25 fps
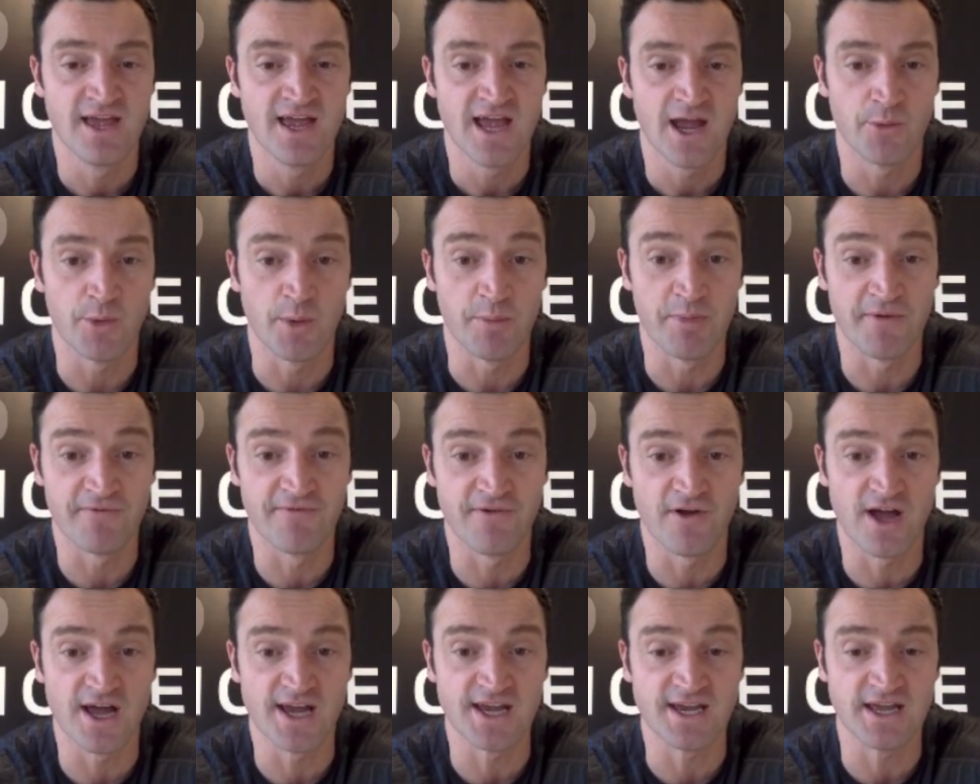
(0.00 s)
We
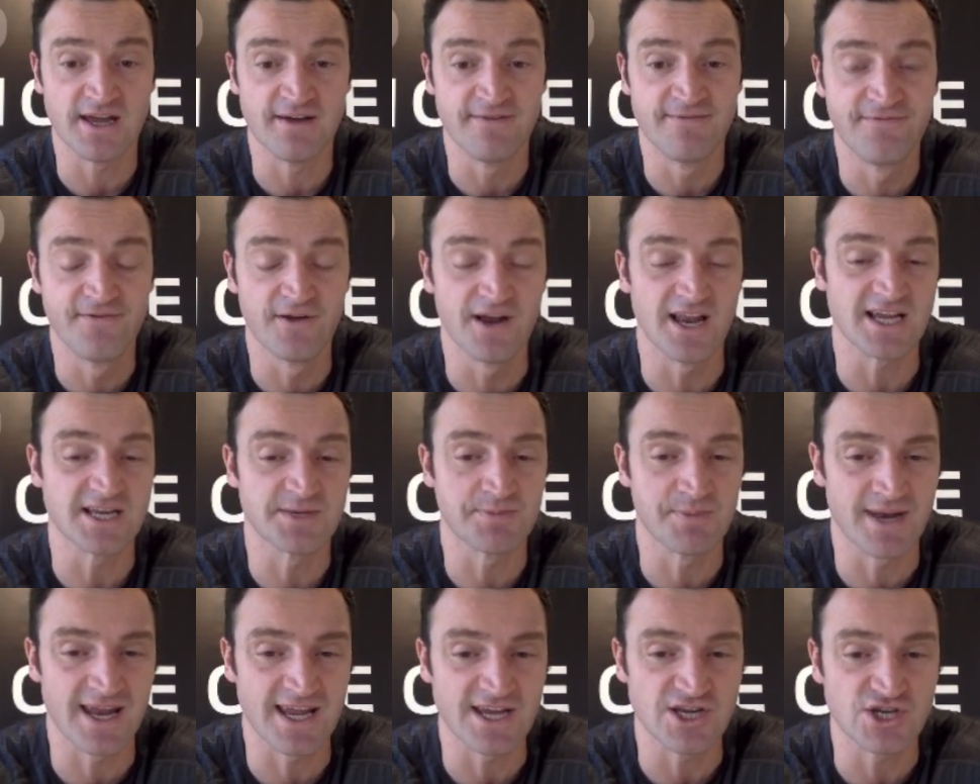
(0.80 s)
provide a full
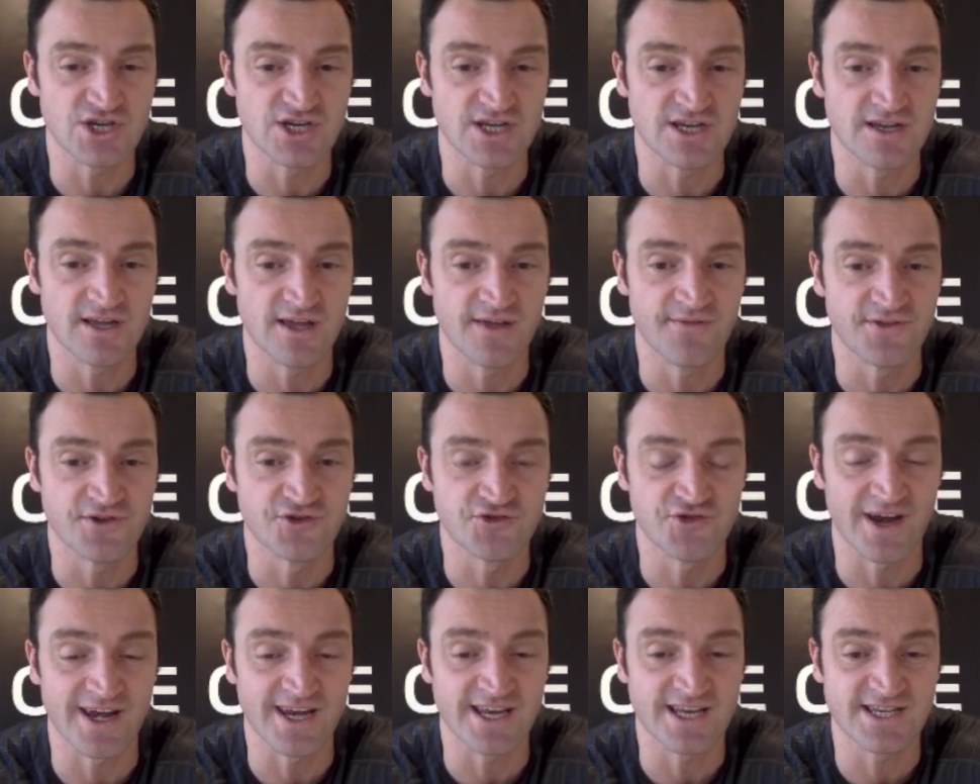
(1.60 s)
explanation of the
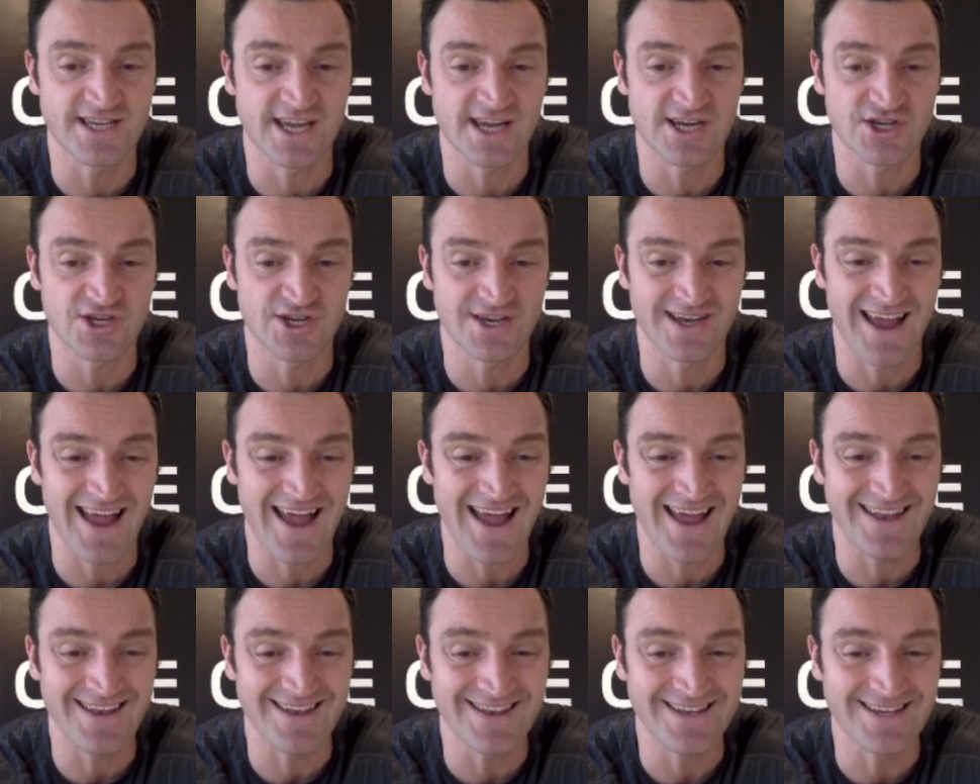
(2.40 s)
training session
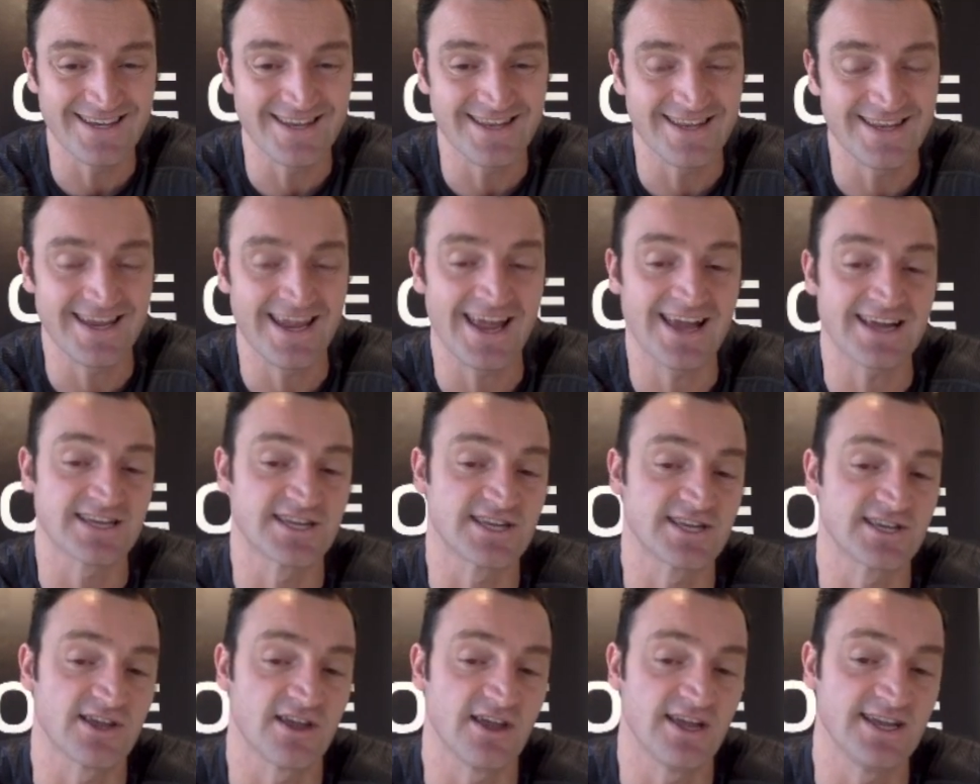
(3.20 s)
and the
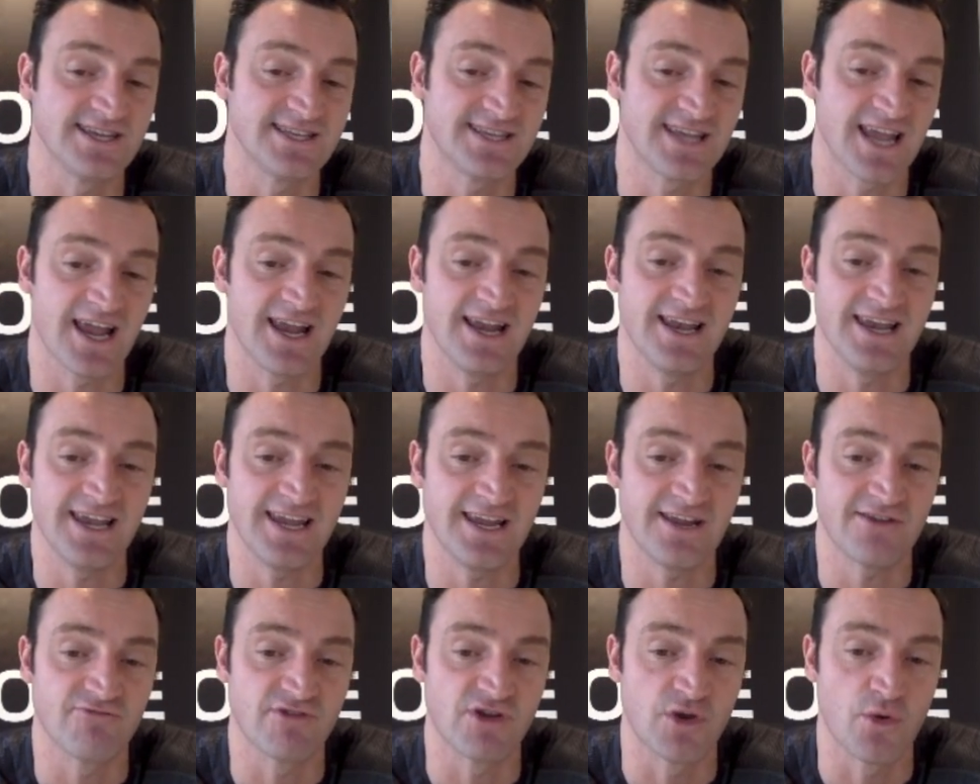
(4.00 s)
exercise
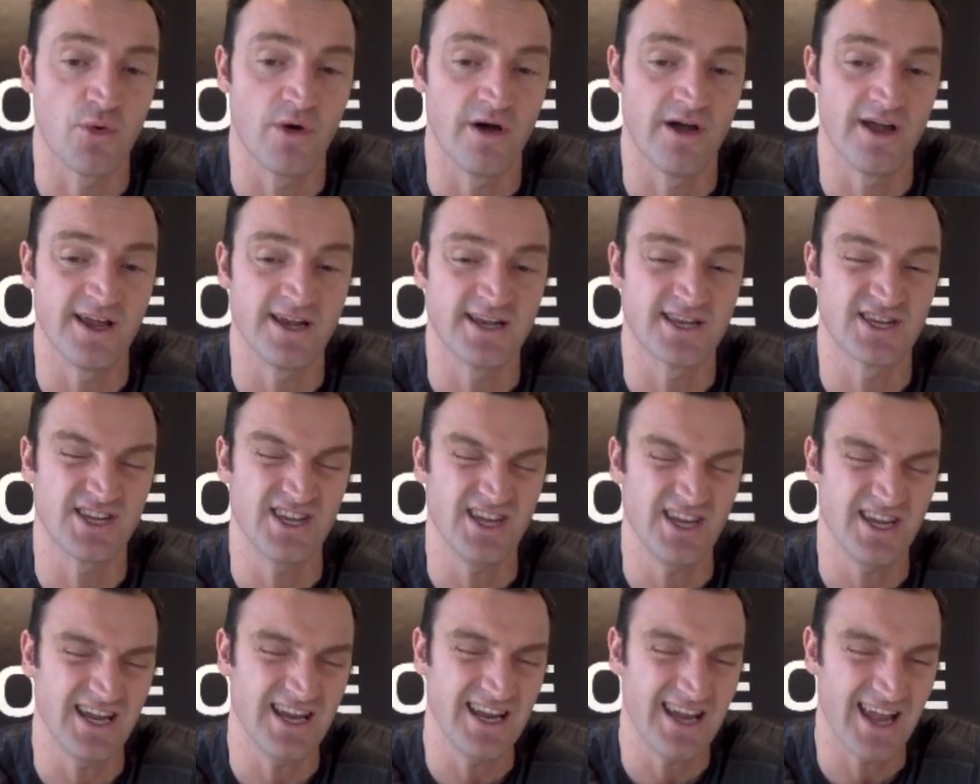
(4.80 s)
technique required so
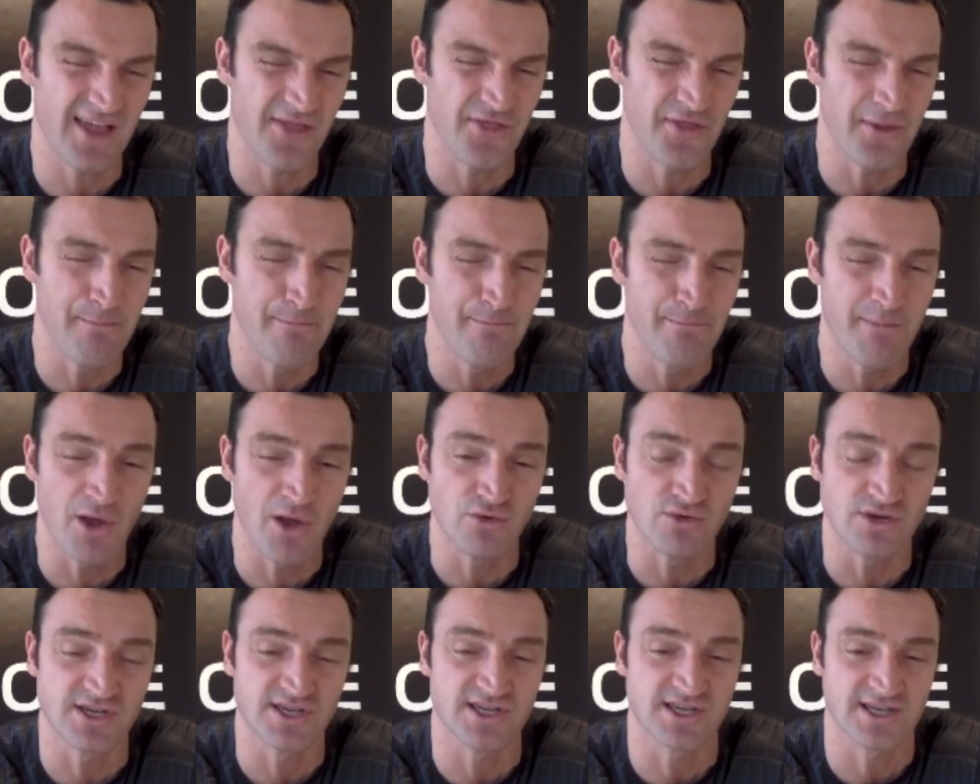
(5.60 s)
you can get the
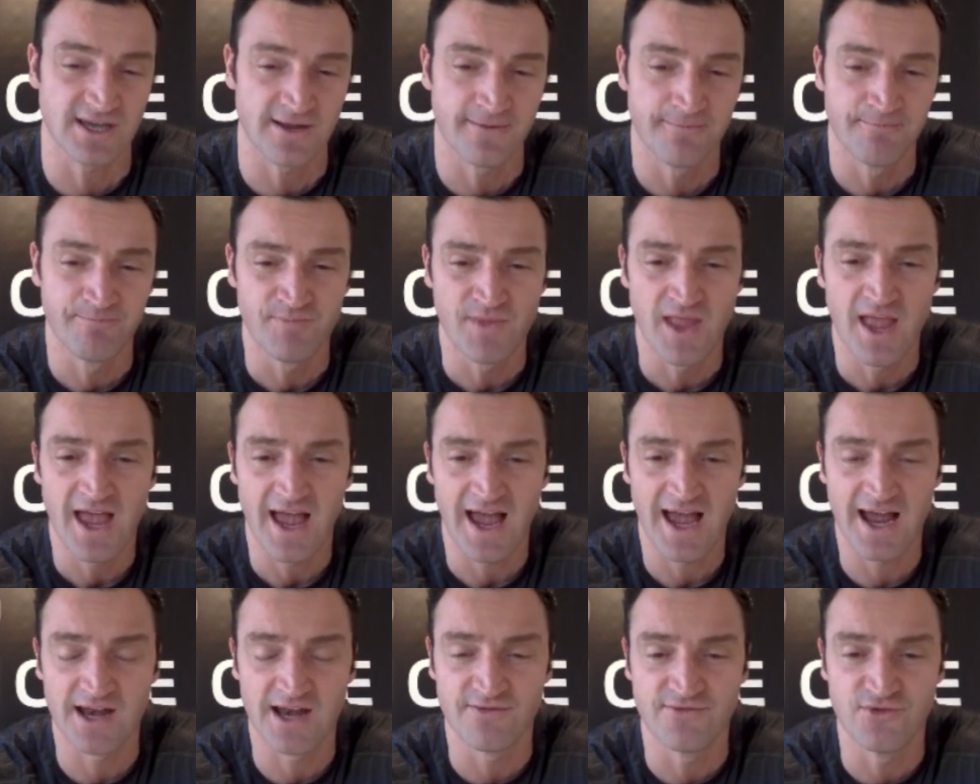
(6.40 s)
most
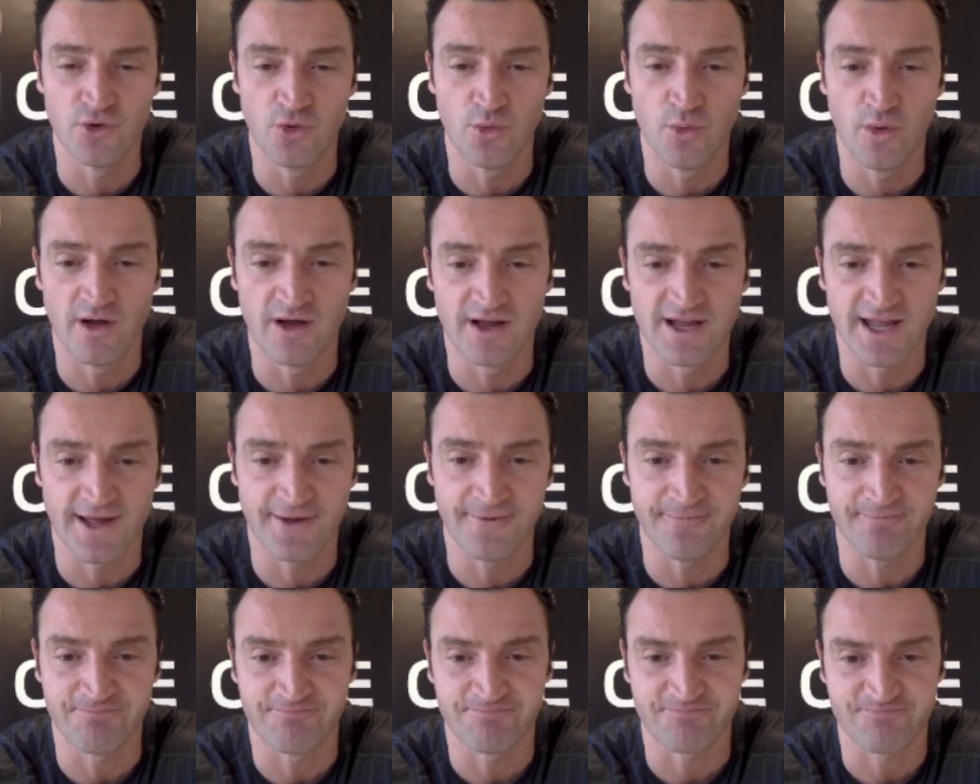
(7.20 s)
out of your
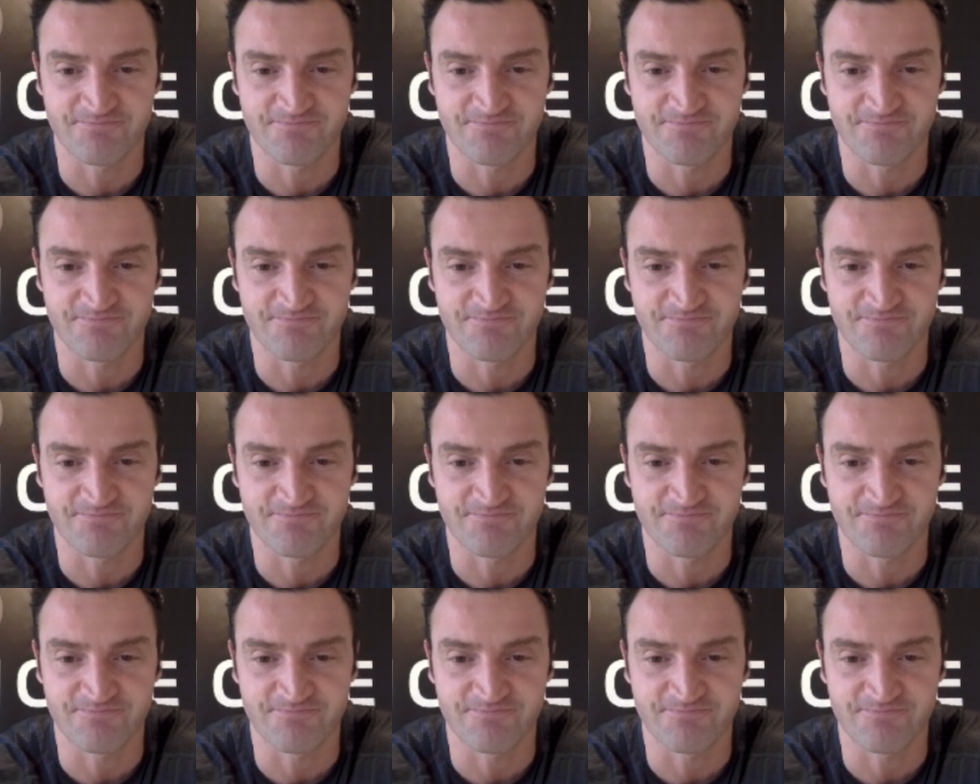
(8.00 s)
workout.